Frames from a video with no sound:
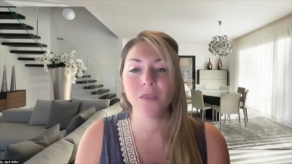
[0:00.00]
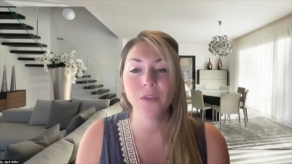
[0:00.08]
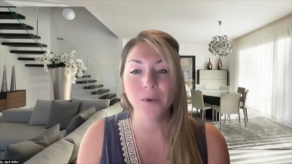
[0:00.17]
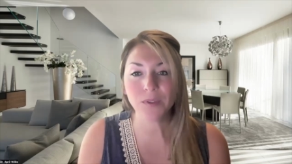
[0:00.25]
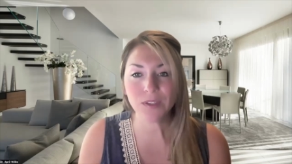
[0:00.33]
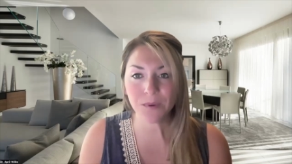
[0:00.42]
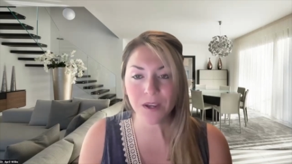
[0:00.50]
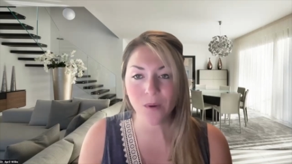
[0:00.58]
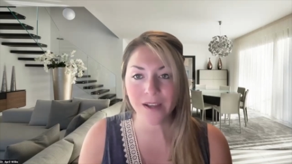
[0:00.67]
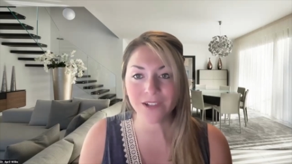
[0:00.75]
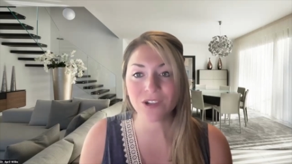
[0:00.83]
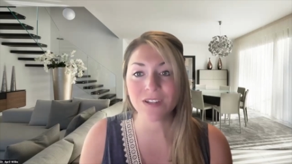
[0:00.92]
Those 3
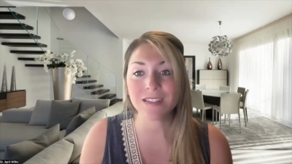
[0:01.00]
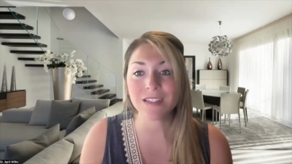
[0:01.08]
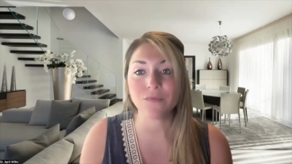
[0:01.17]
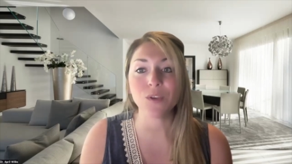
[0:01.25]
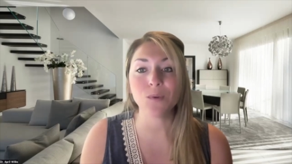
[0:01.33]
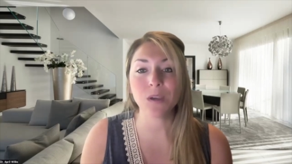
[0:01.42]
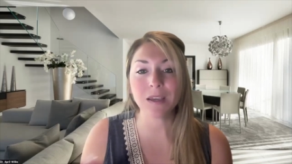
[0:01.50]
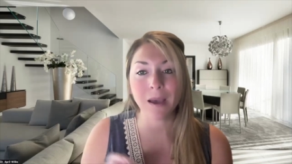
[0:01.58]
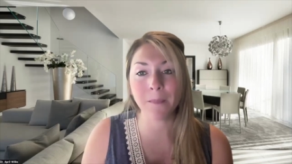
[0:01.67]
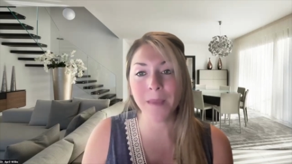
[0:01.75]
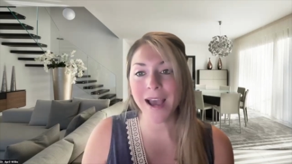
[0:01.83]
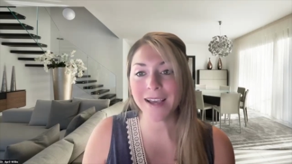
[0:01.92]
questions, if you can
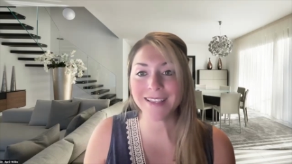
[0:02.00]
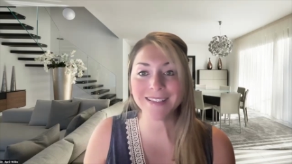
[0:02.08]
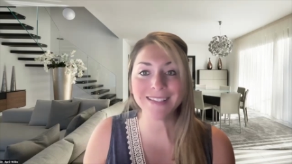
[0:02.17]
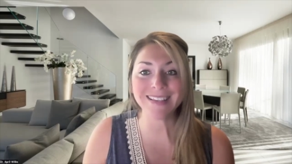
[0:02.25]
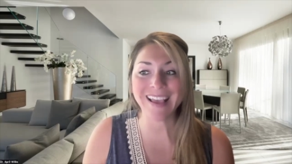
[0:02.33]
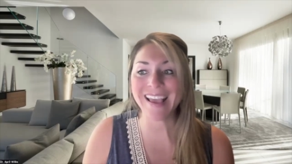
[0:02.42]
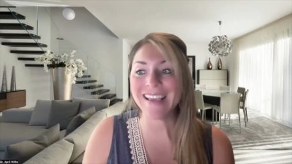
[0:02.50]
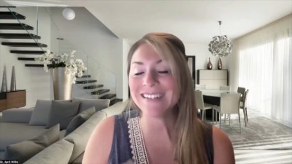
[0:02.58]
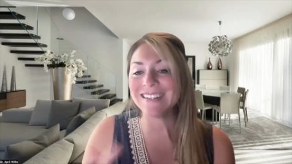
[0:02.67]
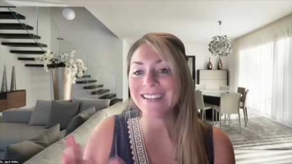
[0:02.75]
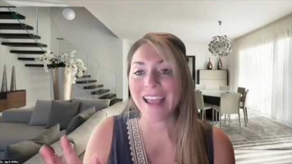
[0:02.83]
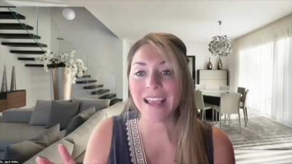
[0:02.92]
come back and
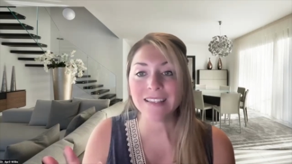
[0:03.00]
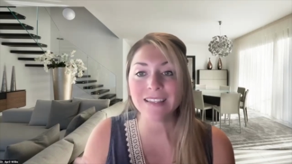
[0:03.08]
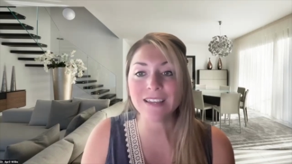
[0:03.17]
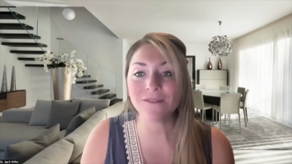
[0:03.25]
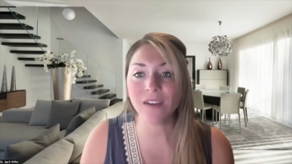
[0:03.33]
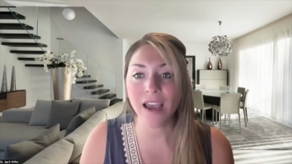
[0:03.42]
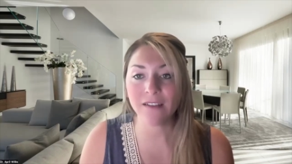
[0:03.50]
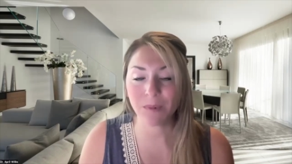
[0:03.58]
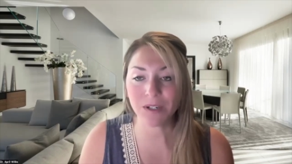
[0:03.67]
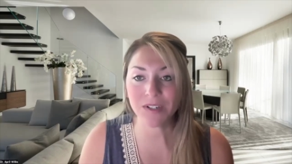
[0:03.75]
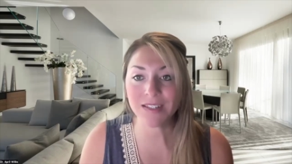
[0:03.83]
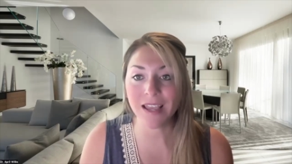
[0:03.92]
say
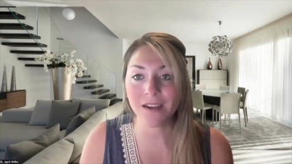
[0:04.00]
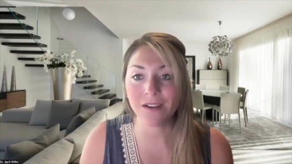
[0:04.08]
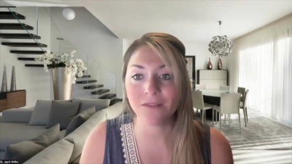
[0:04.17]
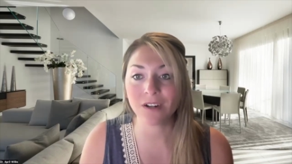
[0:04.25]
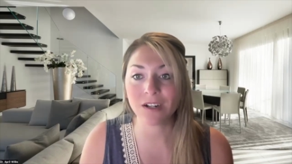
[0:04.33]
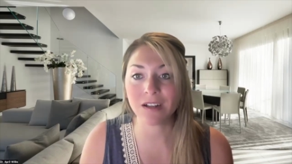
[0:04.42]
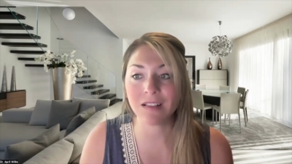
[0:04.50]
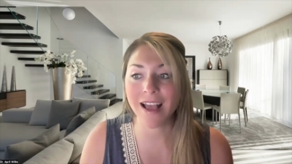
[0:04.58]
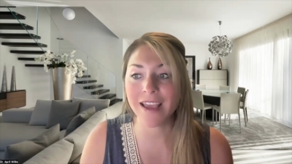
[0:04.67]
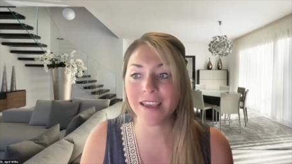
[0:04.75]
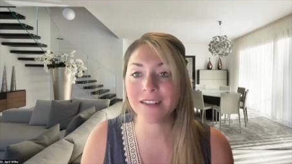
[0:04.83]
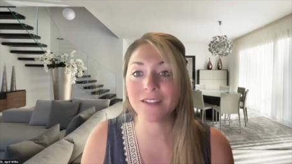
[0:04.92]
95% of our
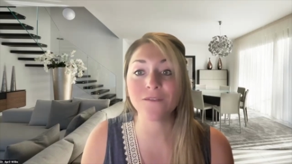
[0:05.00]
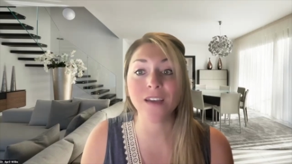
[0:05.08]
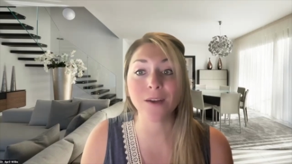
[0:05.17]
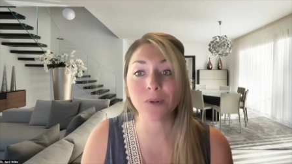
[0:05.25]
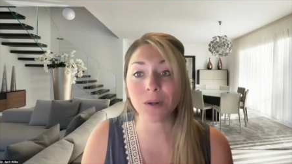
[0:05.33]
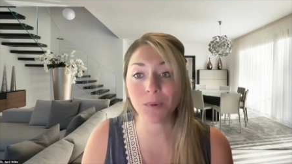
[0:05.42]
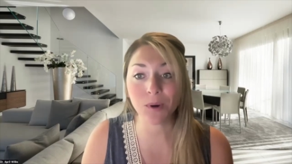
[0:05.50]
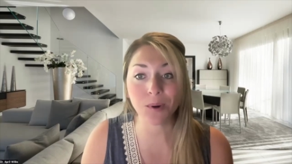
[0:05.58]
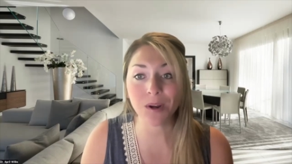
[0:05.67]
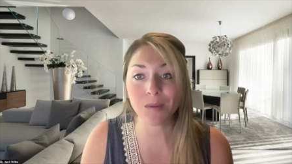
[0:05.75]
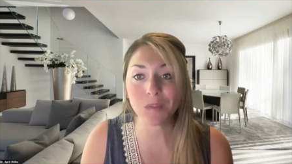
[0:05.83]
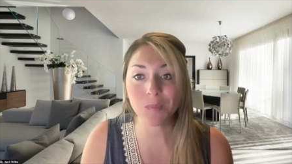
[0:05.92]
clients found our
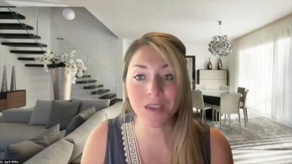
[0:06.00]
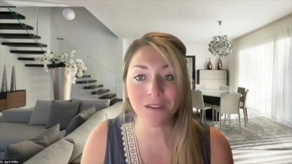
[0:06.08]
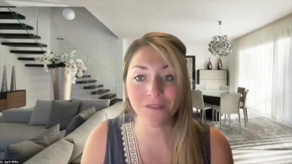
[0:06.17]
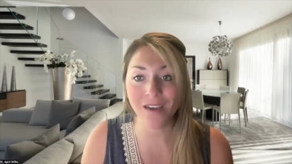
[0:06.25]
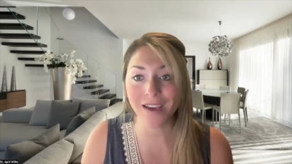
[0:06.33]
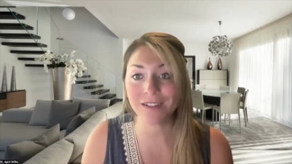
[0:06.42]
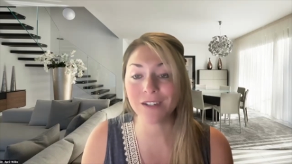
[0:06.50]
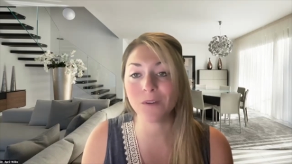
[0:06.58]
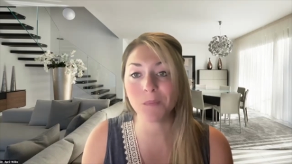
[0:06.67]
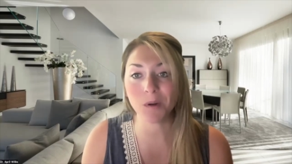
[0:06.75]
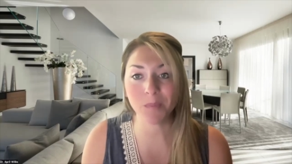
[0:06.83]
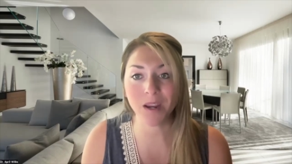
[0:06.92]
program to be effective
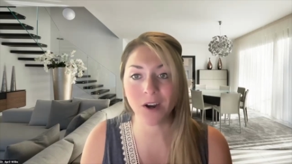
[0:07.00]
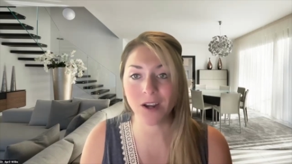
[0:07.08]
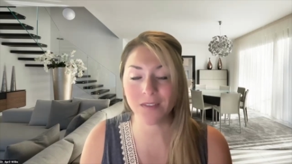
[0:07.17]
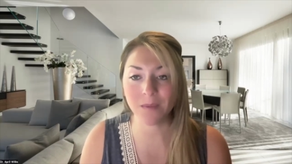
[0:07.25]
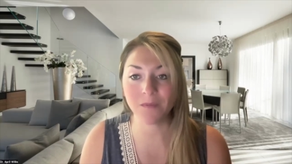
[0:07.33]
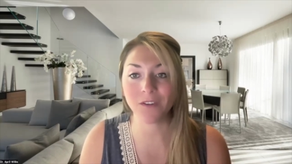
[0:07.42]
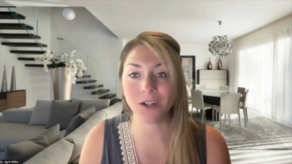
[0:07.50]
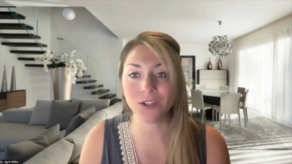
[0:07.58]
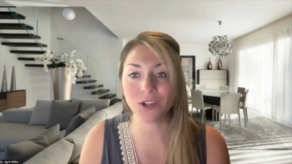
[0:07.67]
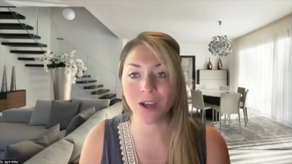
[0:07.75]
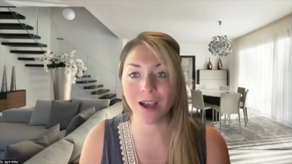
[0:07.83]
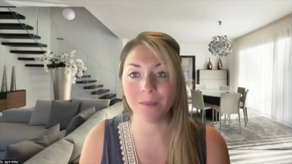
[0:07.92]
in preparing them for a
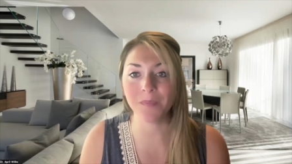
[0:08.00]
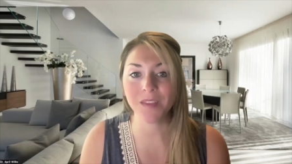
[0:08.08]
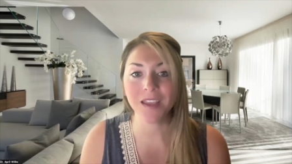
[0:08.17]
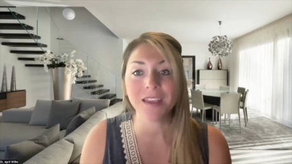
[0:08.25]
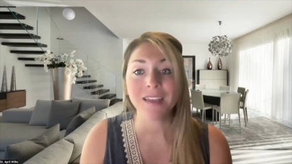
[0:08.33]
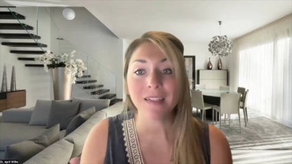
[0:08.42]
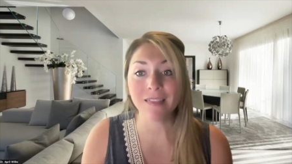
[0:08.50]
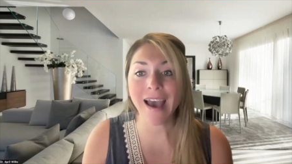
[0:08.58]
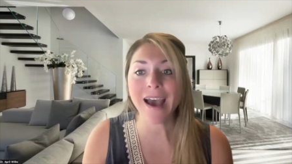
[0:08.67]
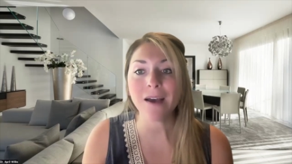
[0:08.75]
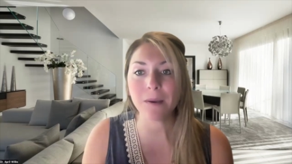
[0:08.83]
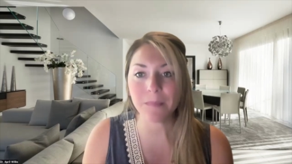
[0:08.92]
job,
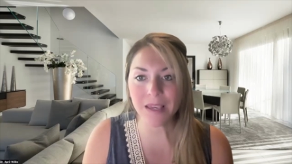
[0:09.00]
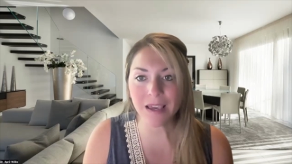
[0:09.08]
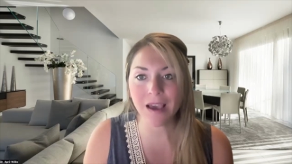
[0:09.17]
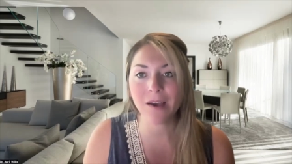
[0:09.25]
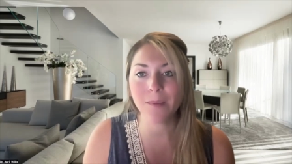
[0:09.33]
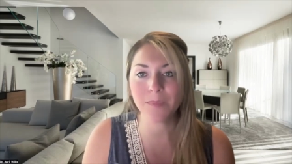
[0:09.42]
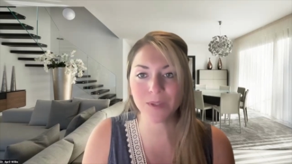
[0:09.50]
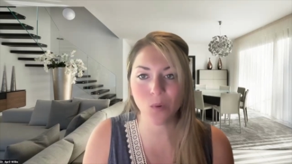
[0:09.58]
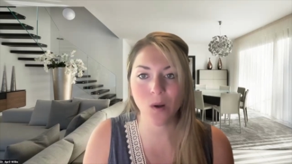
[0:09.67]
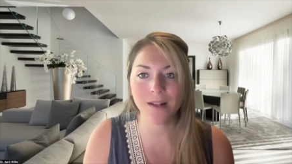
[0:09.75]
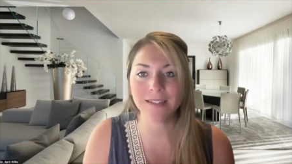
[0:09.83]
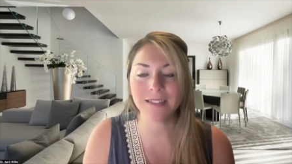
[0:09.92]
that becomes
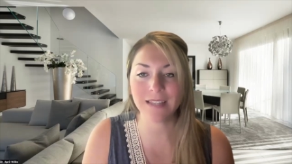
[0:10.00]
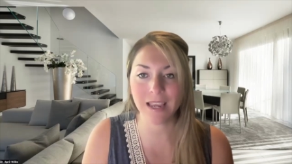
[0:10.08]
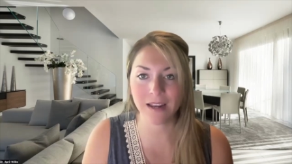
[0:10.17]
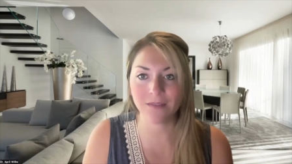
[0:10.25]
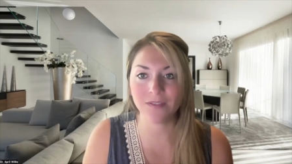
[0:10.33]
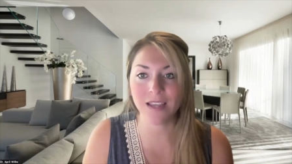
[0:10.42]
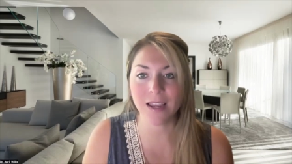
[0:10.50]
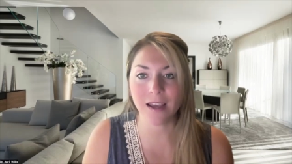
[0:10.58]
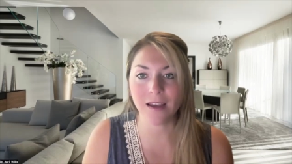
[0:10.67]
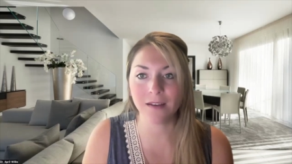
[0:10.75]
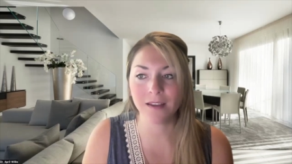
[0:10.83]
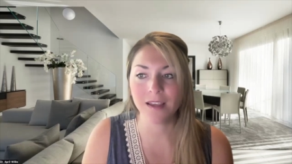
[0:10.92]
quantitative
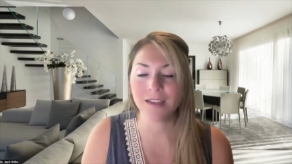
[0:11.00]
data.